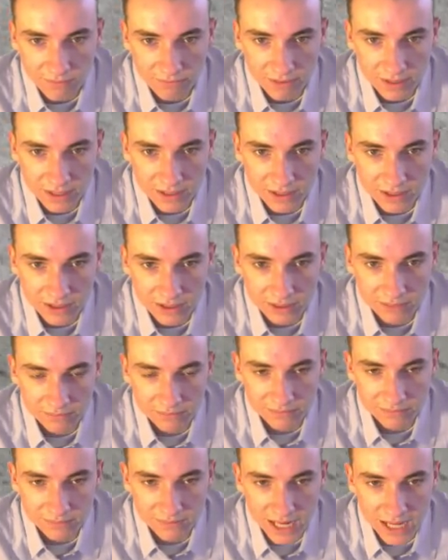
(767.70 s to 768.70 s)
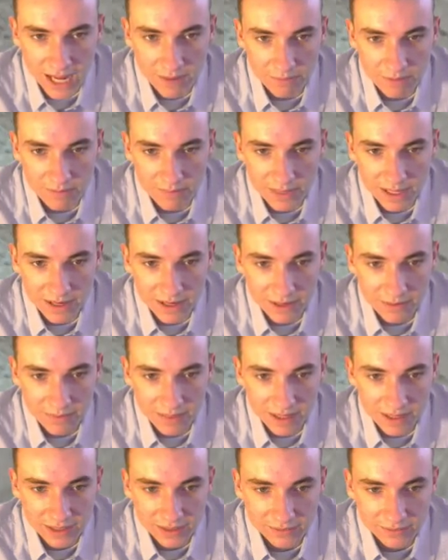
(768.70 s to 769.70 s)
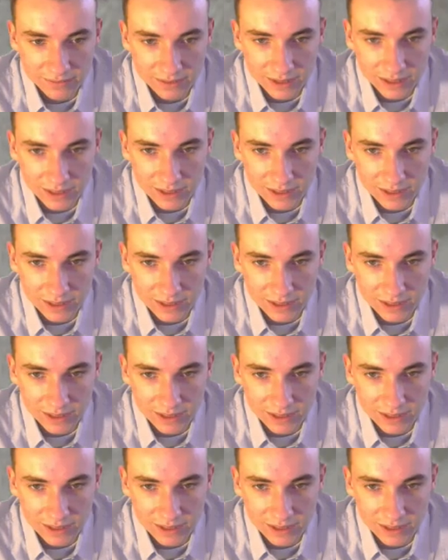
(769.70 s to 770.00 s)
Find a good happy medium in there.